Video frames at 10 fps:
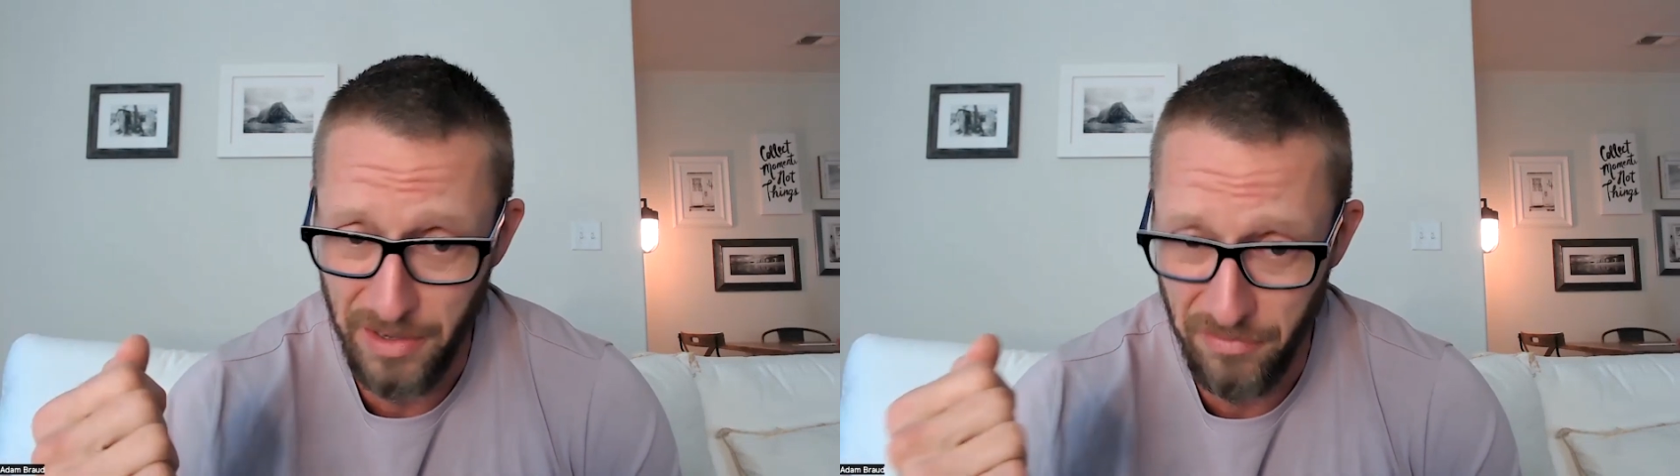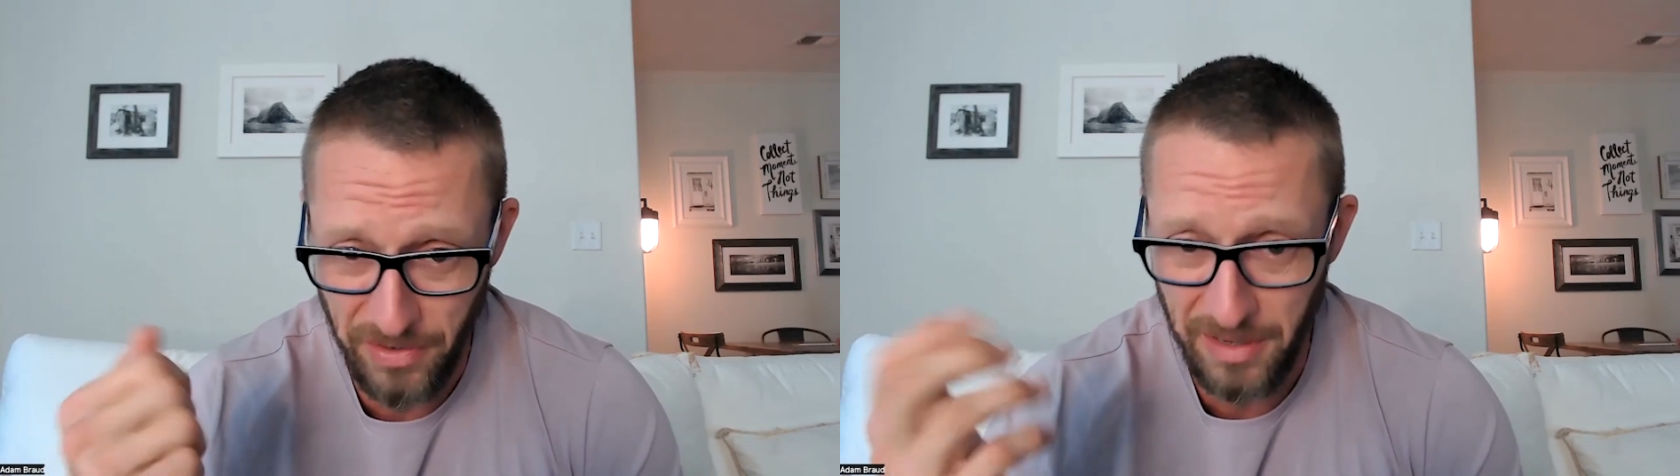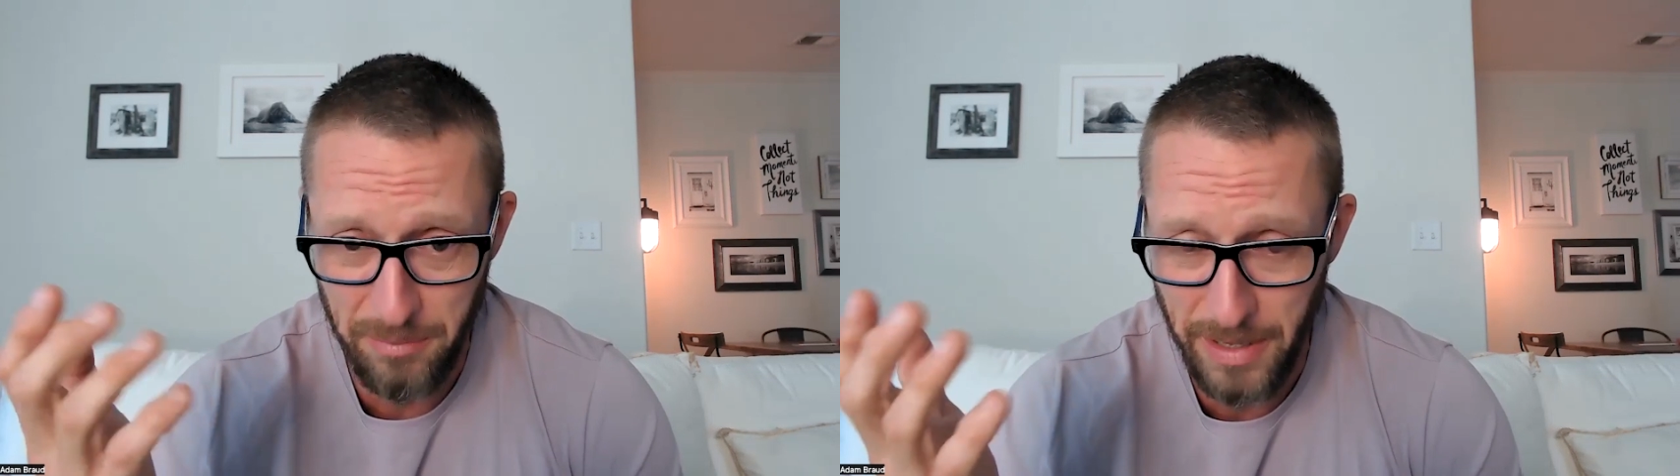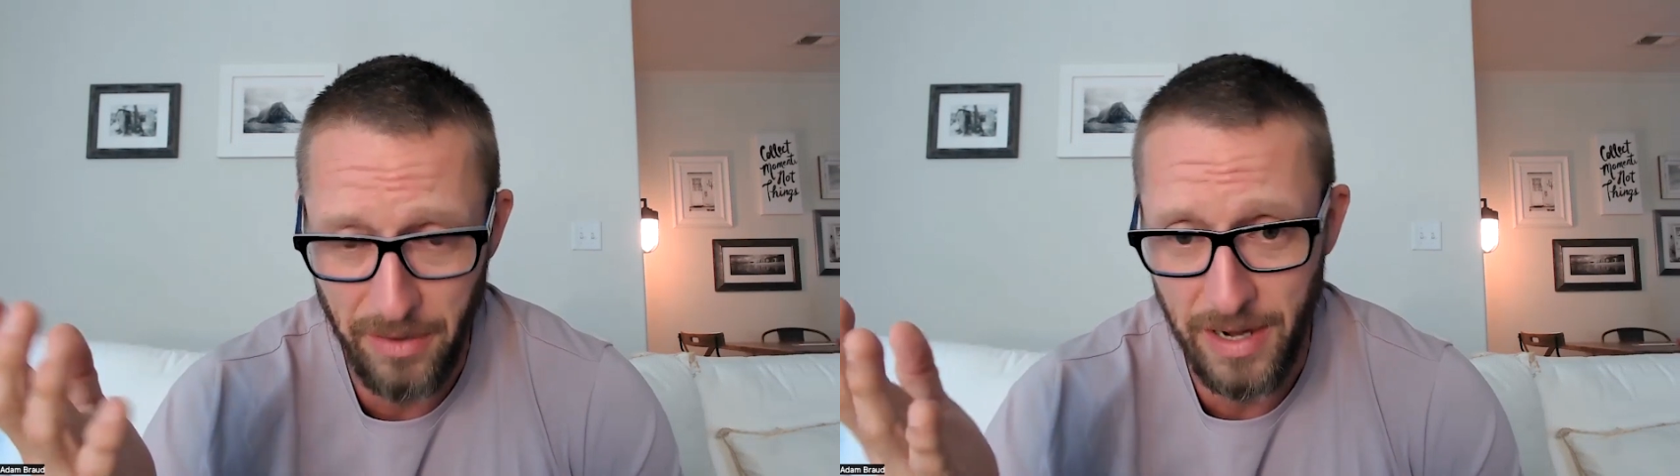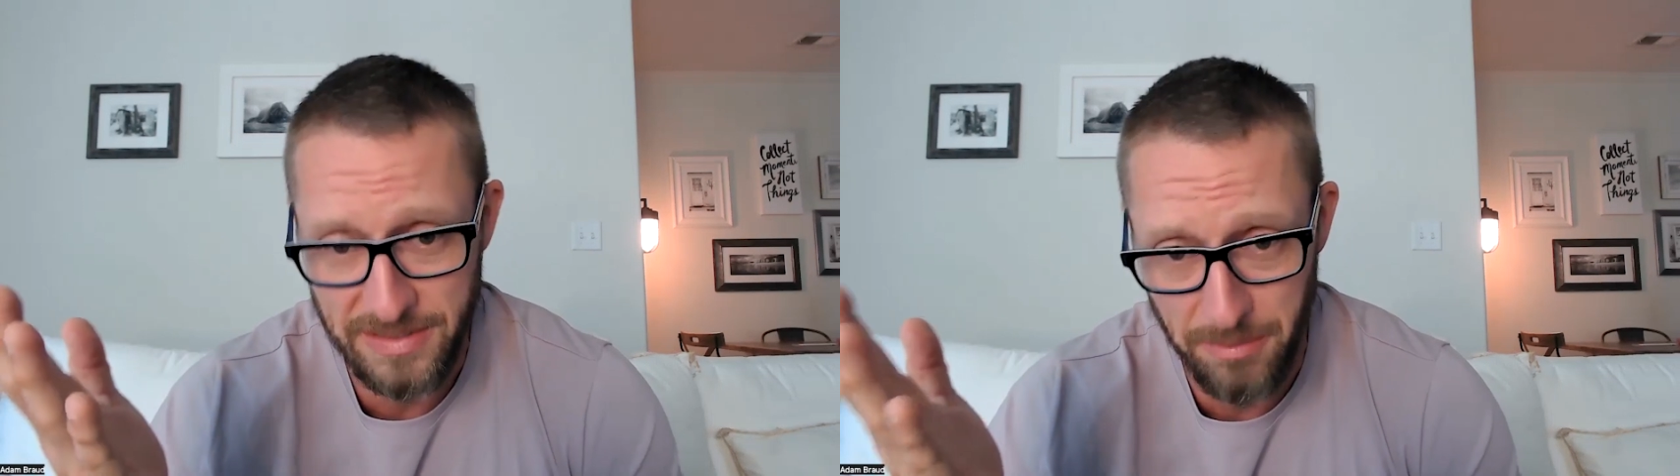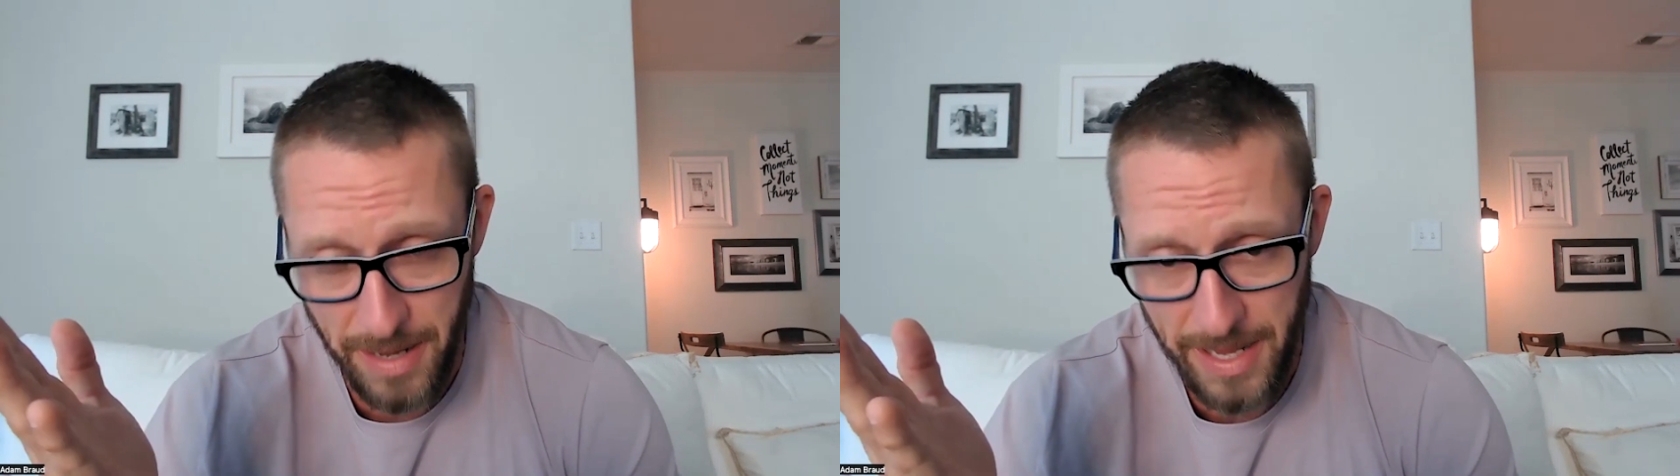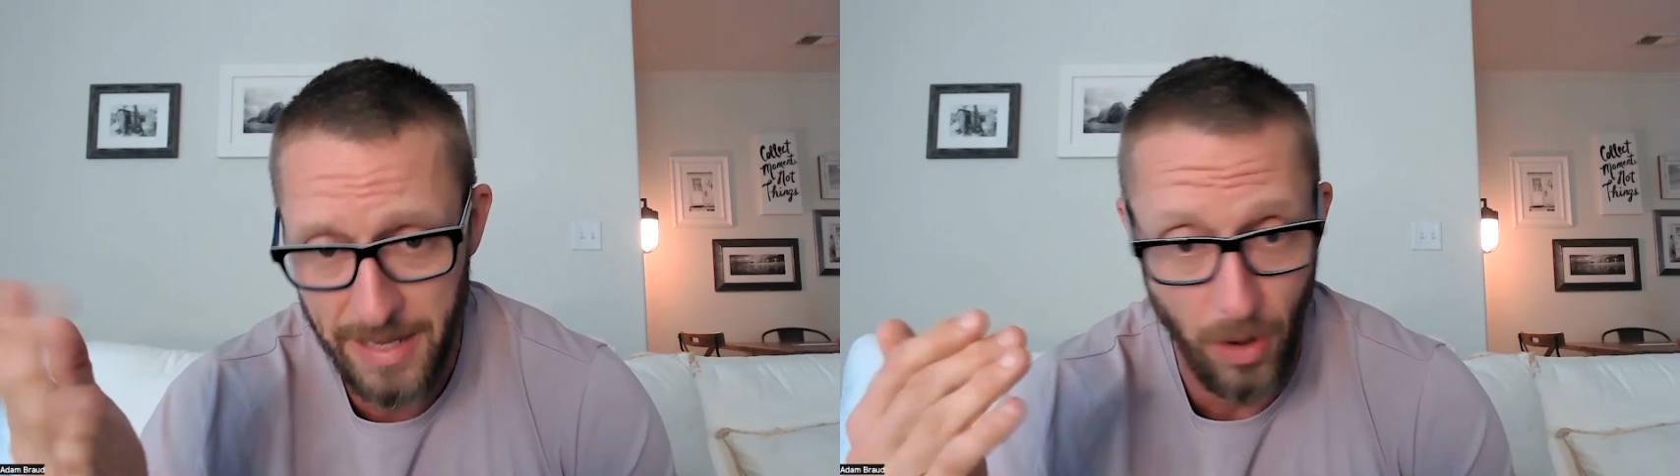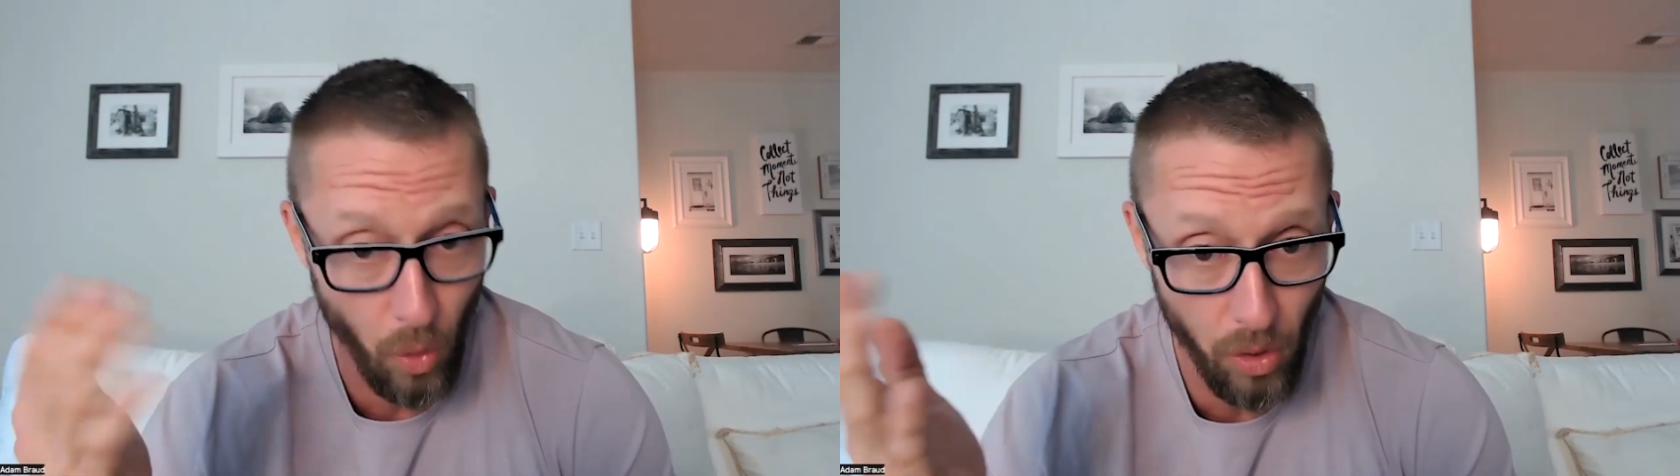and feeling better as a
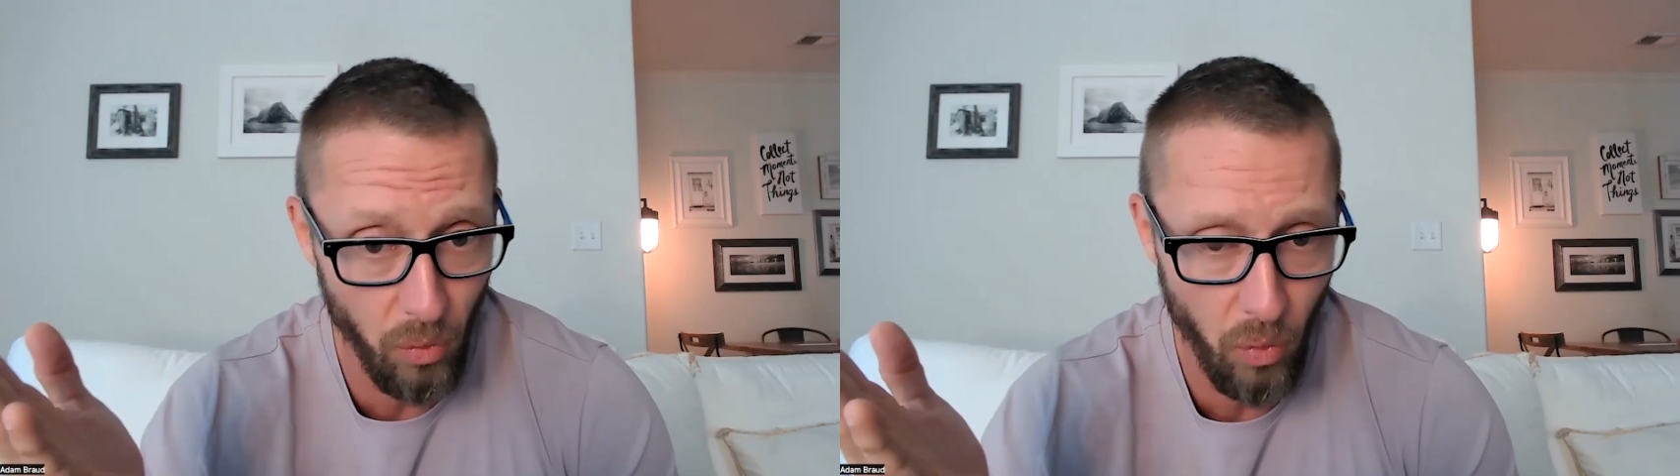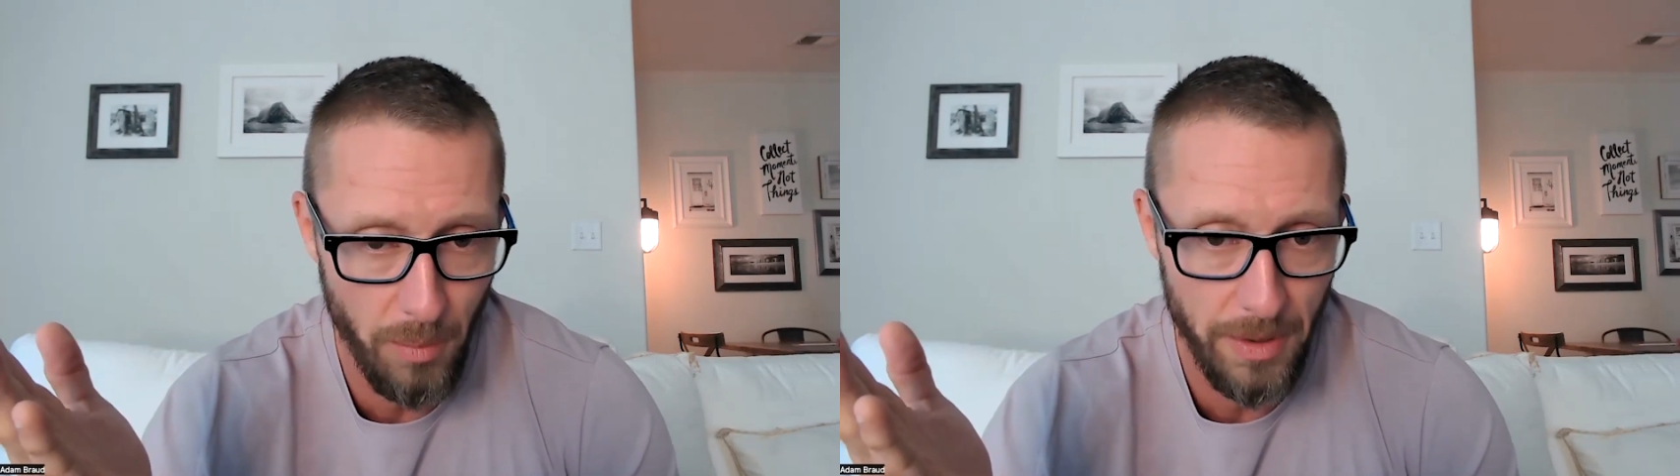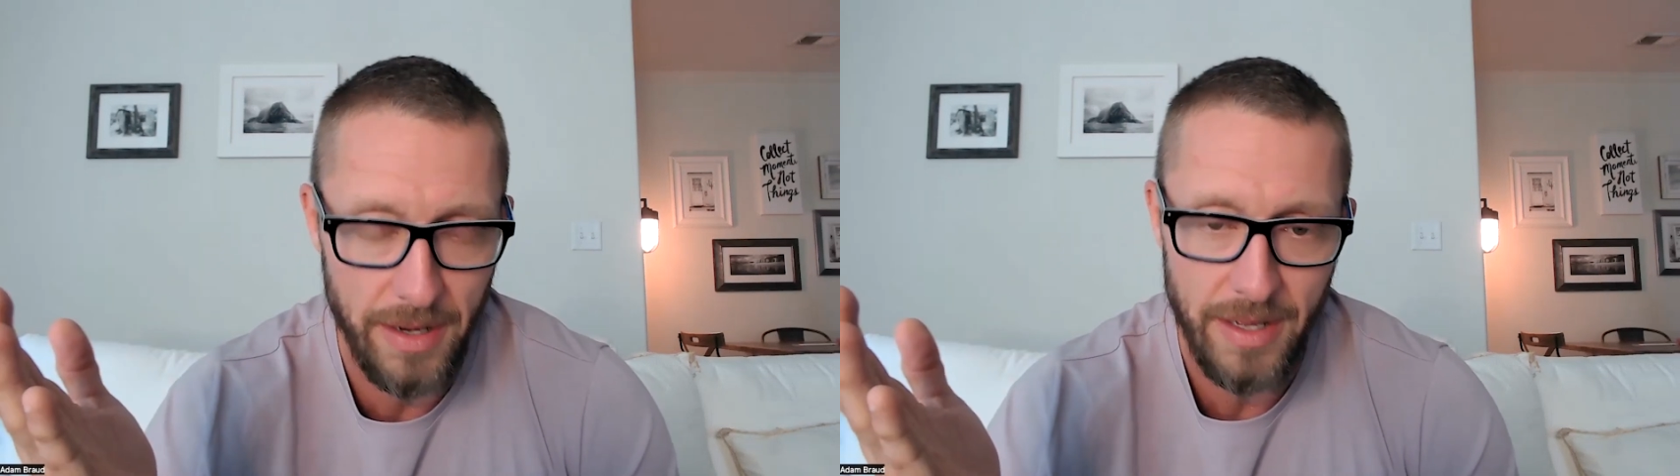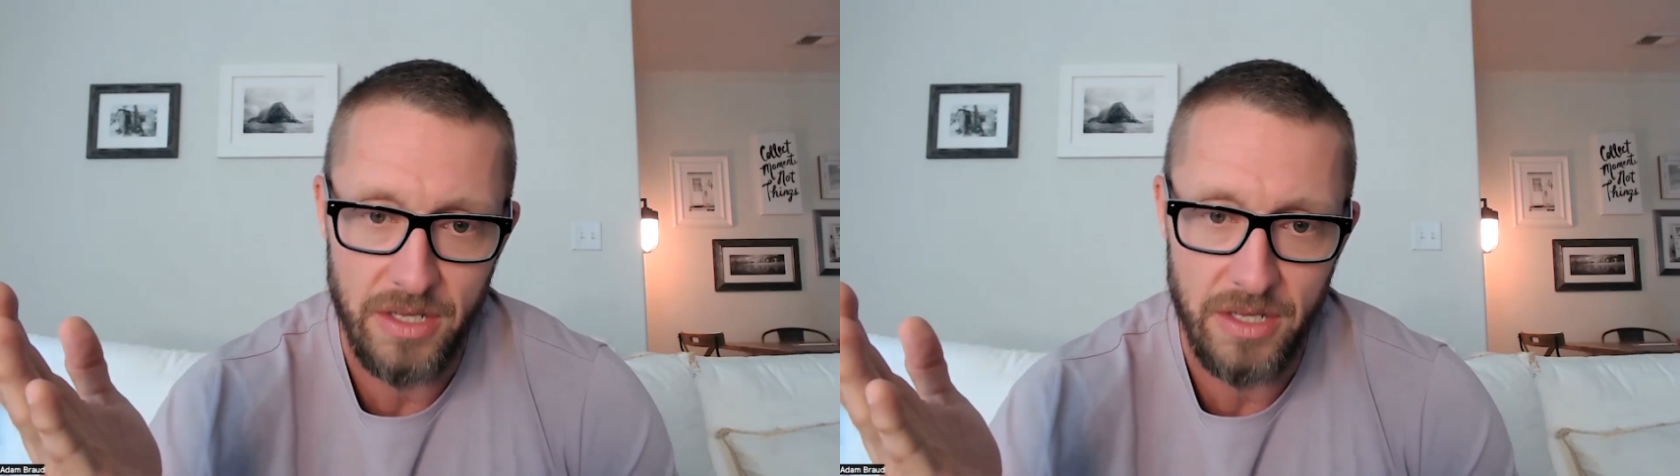man or a woman.